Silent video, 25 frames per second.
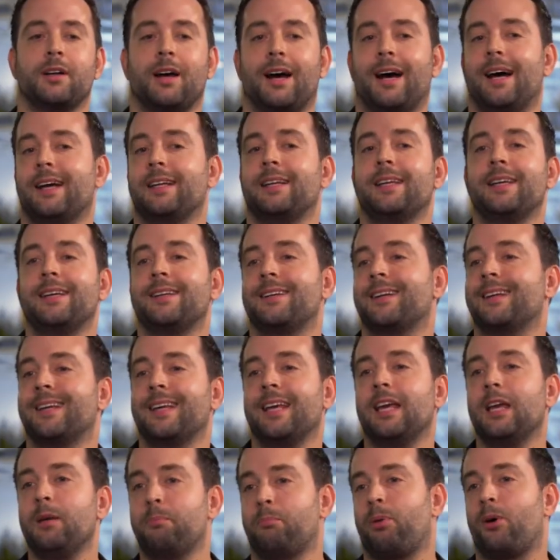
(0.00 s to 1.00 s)
I need an
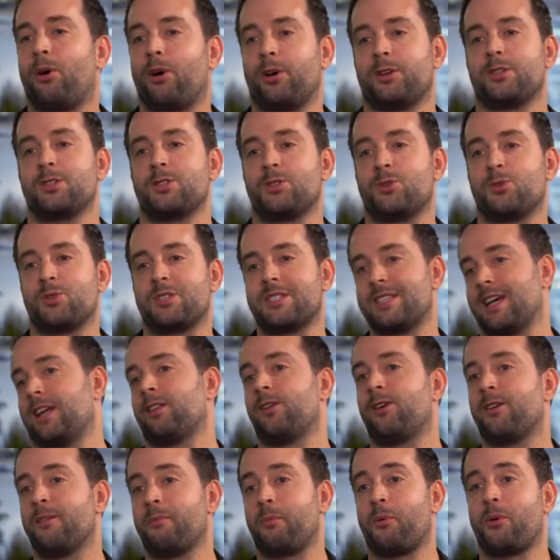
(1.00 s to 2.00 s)
EPOS to sell
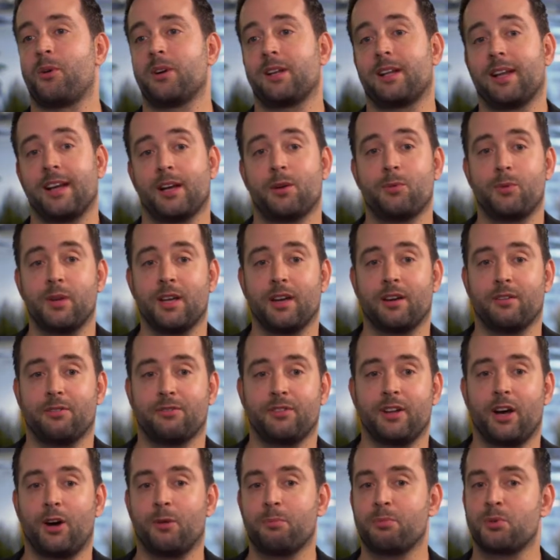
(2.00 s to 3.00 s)
on board, like we have
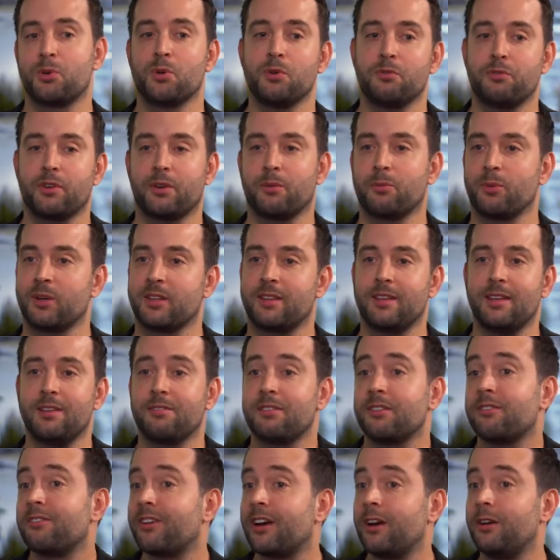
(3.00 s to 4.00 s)
now proven with
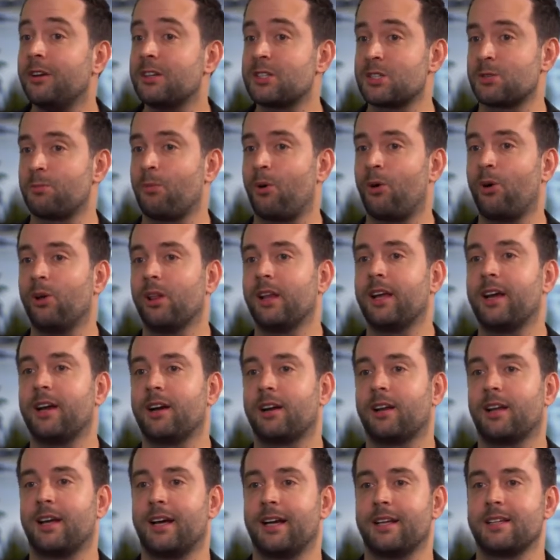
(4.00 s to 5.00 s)
even very small
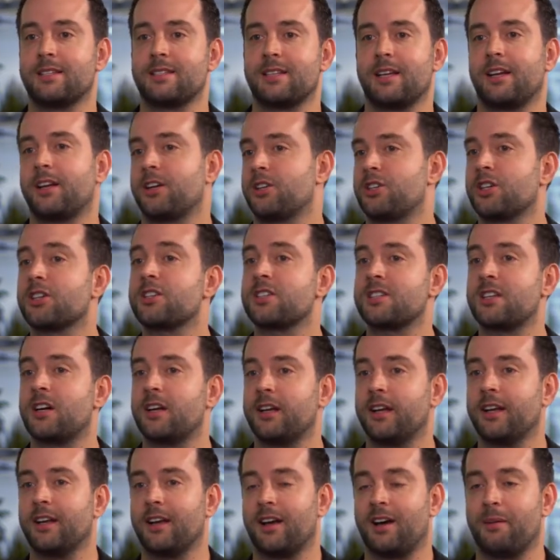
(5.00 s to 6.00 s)
airlines that are just
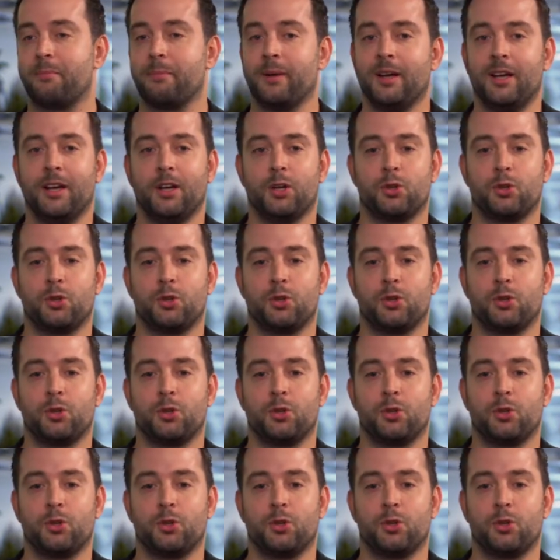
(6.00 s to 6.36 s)
starting up,